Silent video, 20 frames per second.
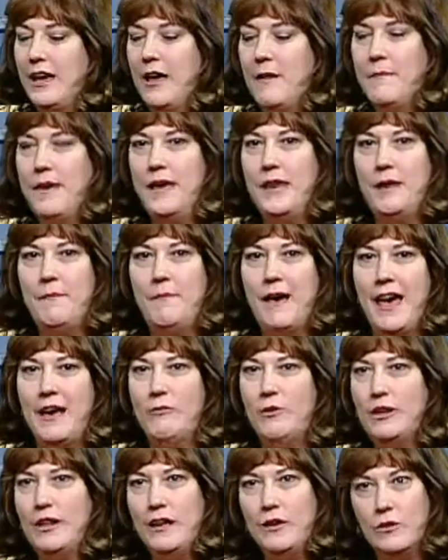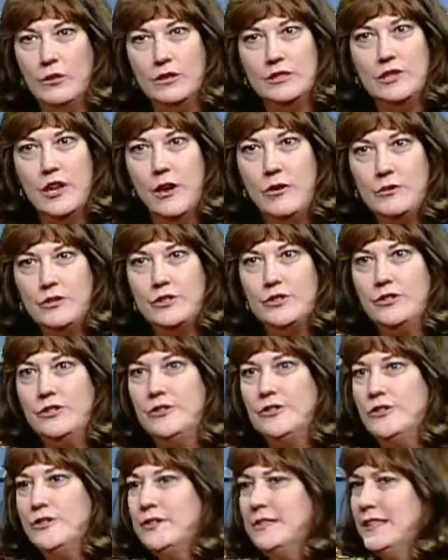come in and buy really cool
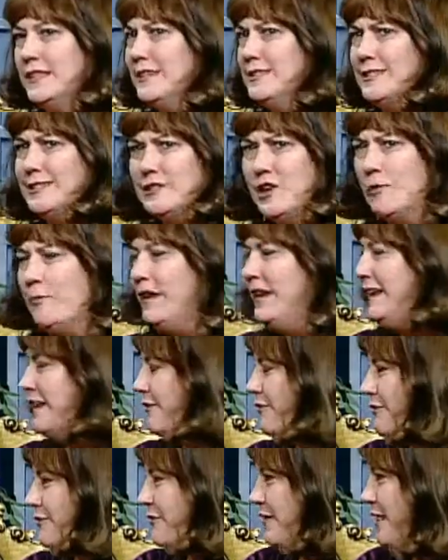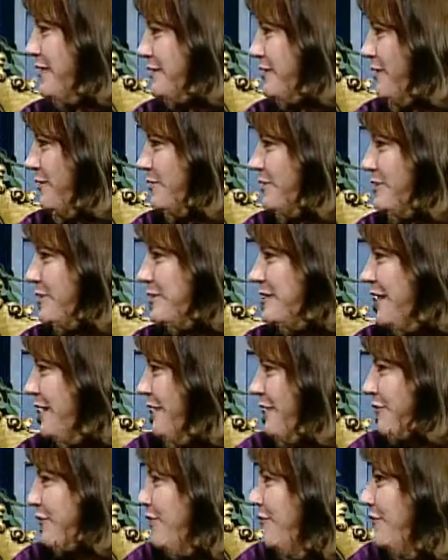toasters. And there's so many different fun toasters. I
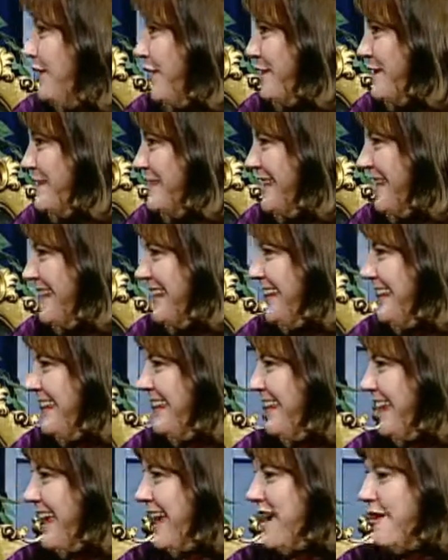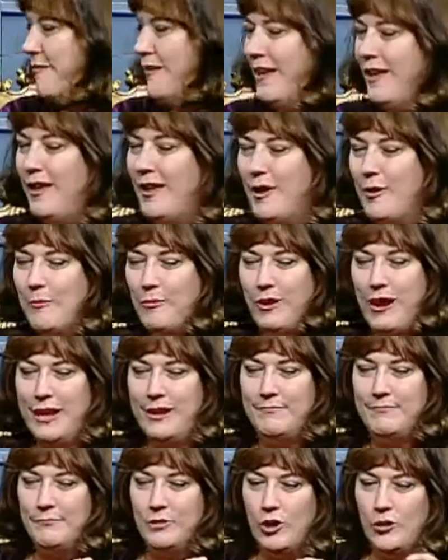don't know if you've noticed lately, they have
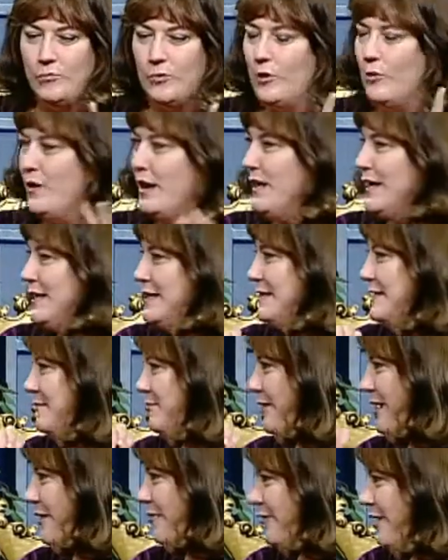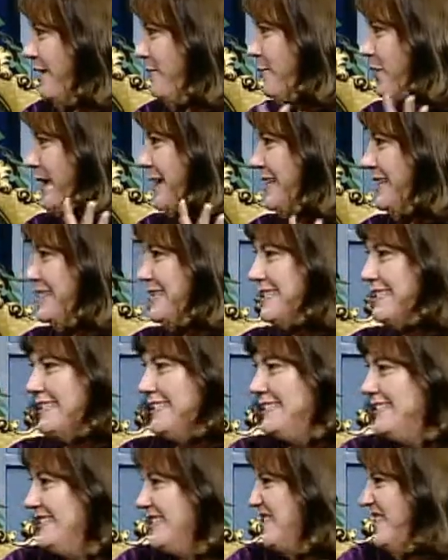bright purple ones and bright red ones
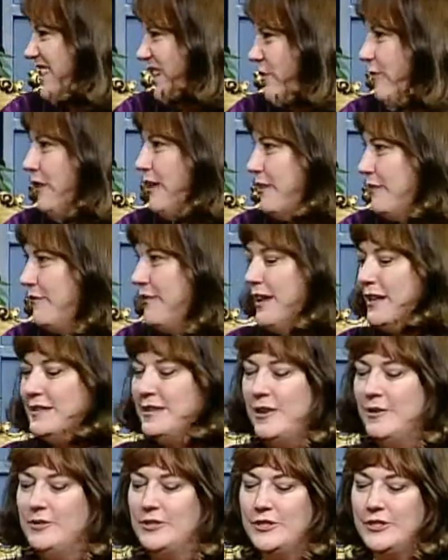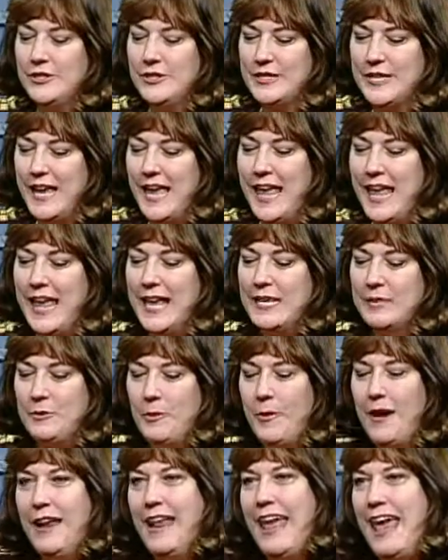and just, you know, really fun toasters.
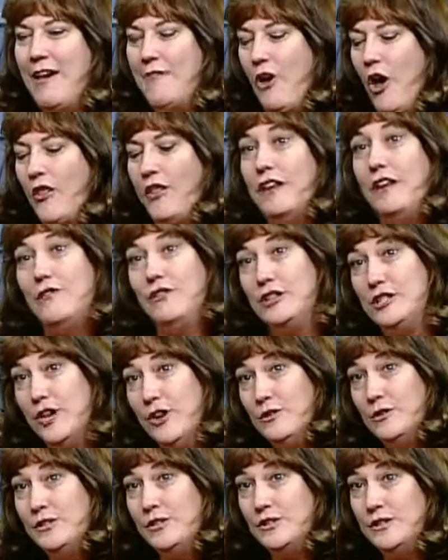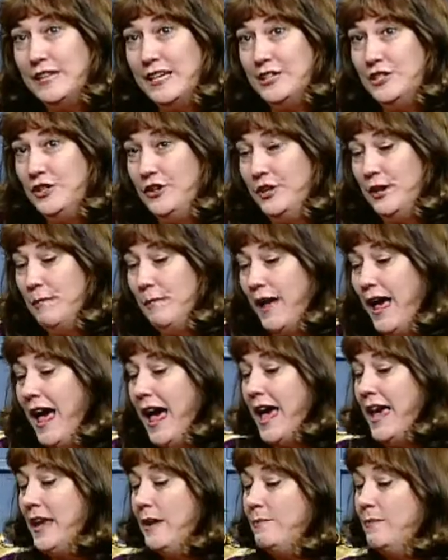So we want to have all the different toasters that you could
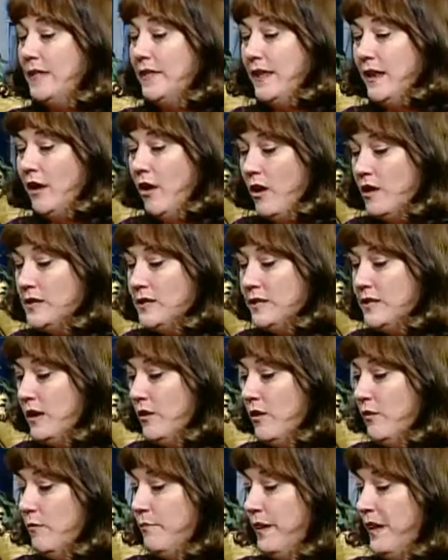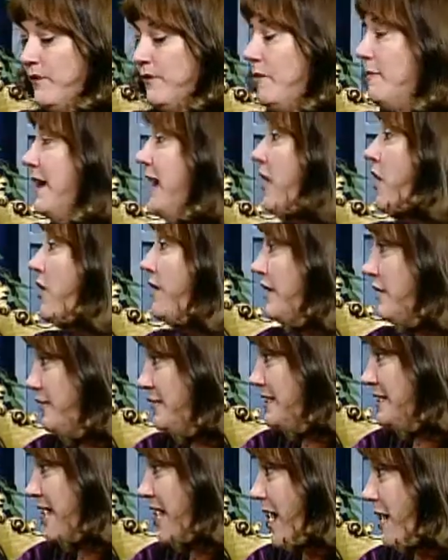buy, but then also be able to buy all the
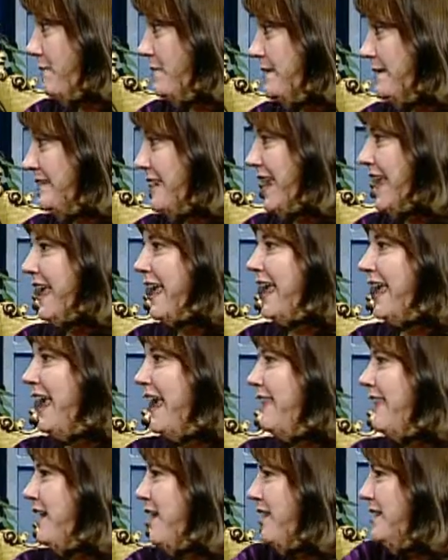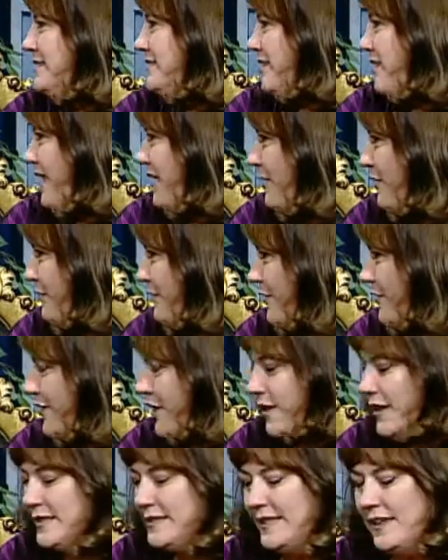different tops. And then also, I don't know if you've
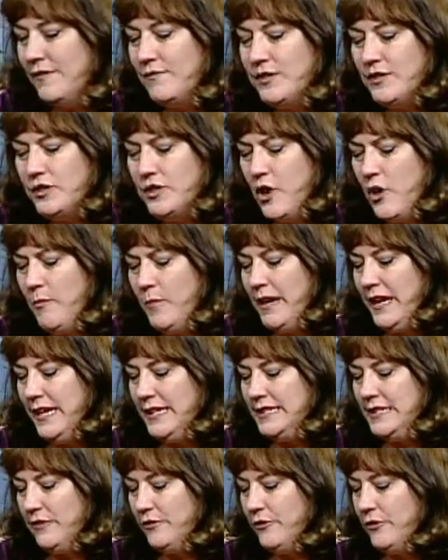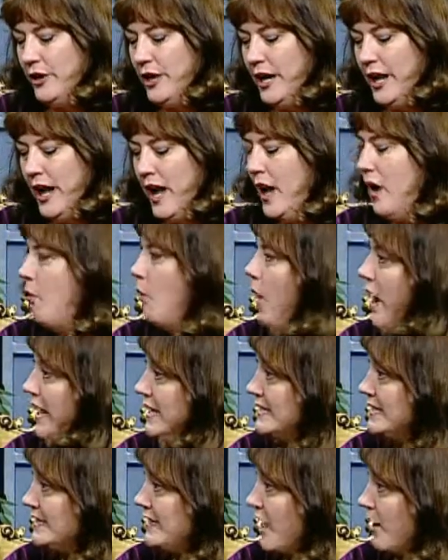noticed, they have so many different uh,
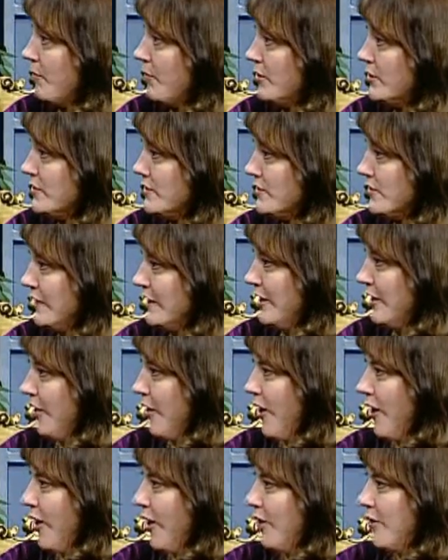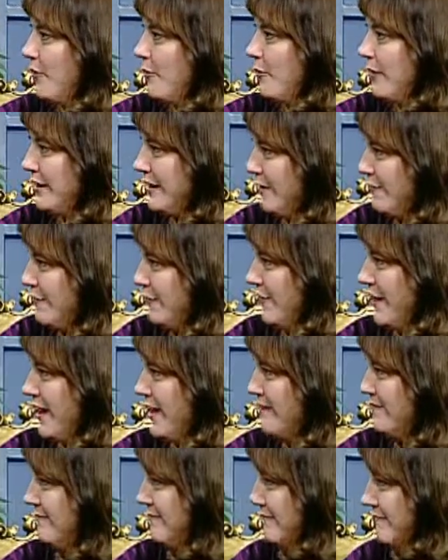wine stoppers. You know, yes. all the really
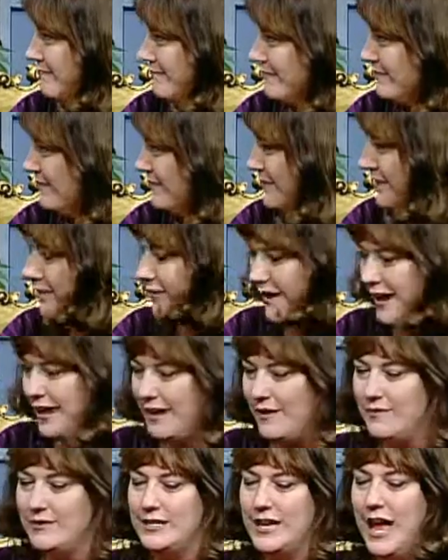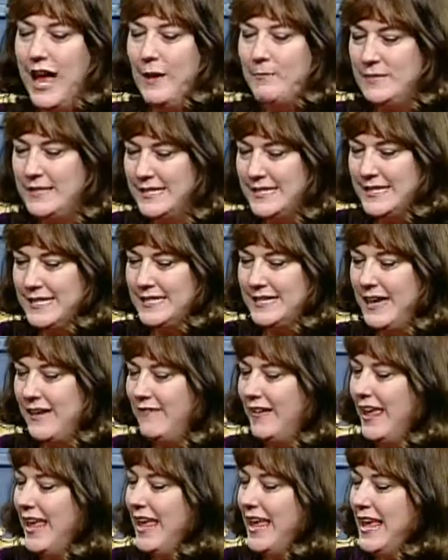fun, creative fun, tops fun. and
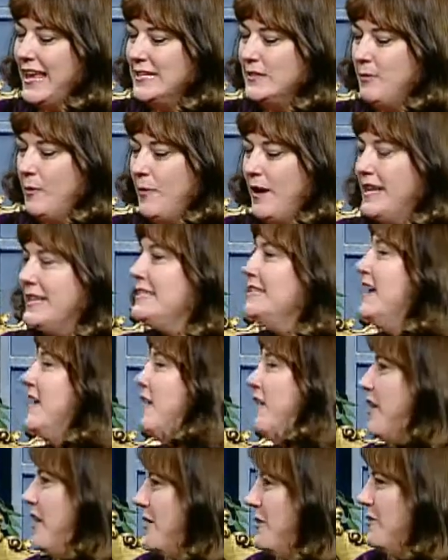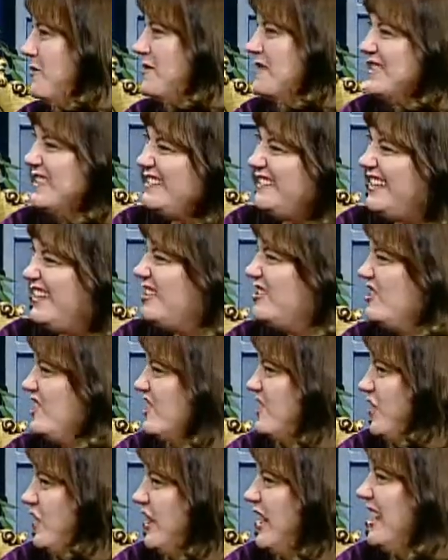stuff. So we want to sell those and, you know,
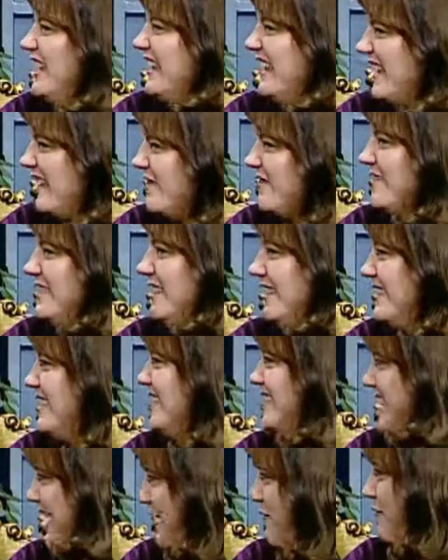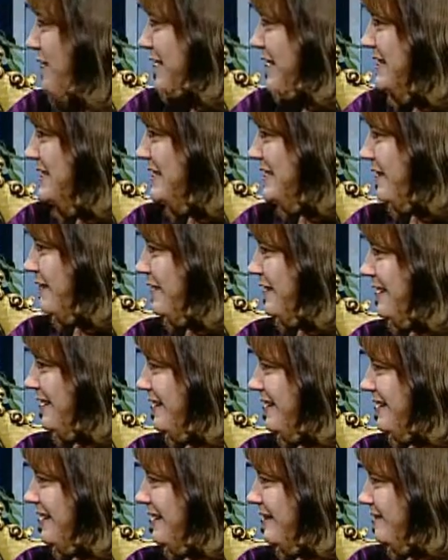just unique gifts, you know, just kind of fun stuff that
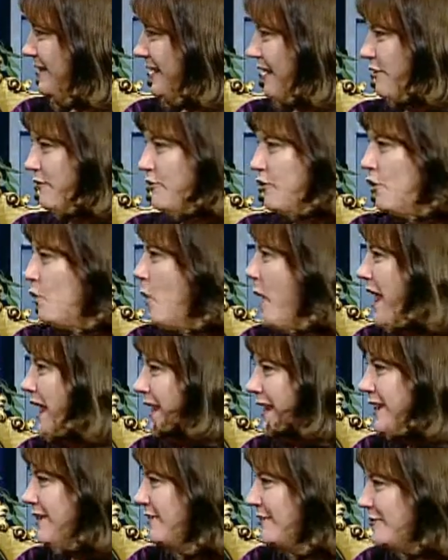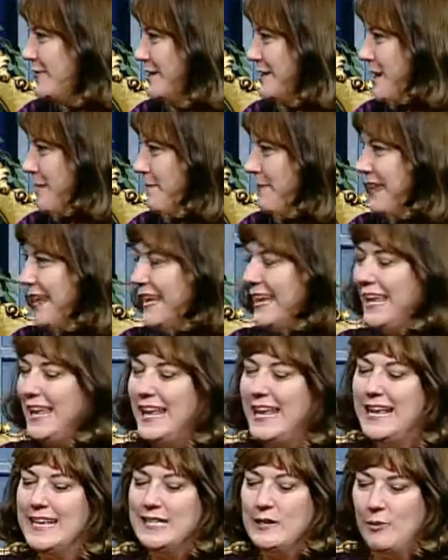you could, yeah. you know, for a wedding or for something.
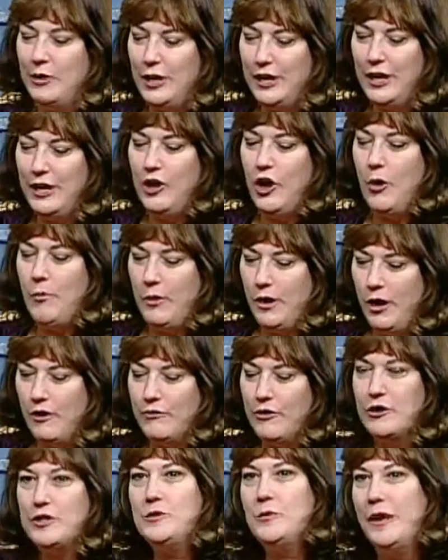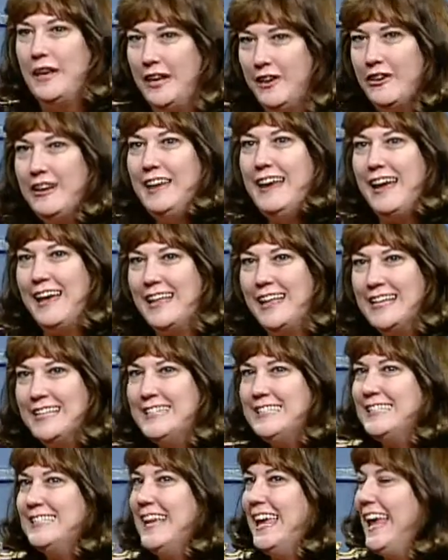So we're looking to open our first one here in
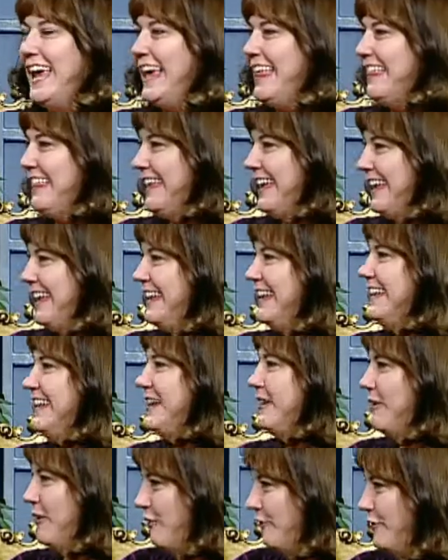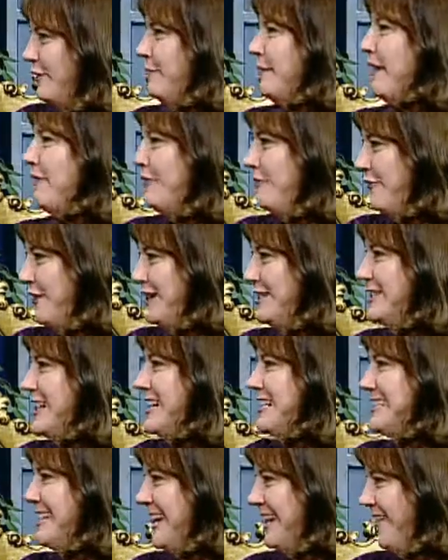Dallas and then, you know, hopefully be able to
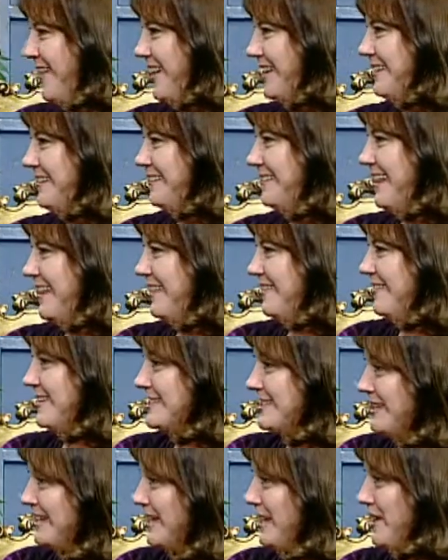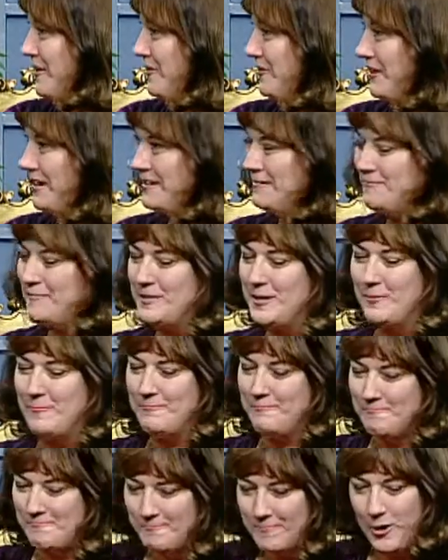franchise that on throughout the rest of the country. Awesome.
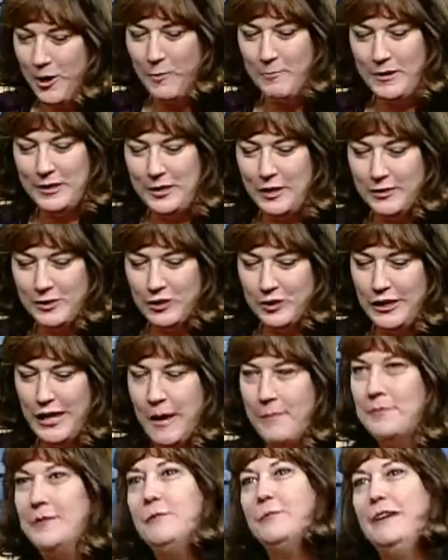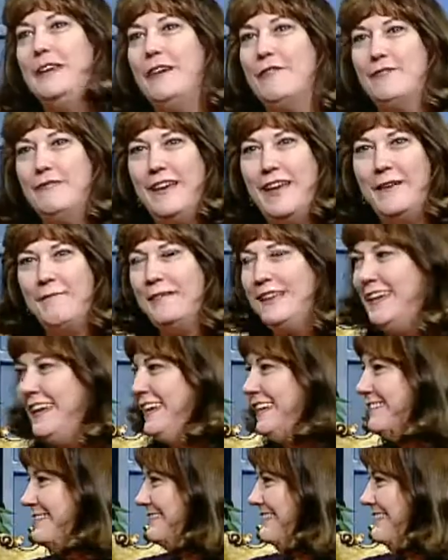So we're hoping Toaster Tops will be a family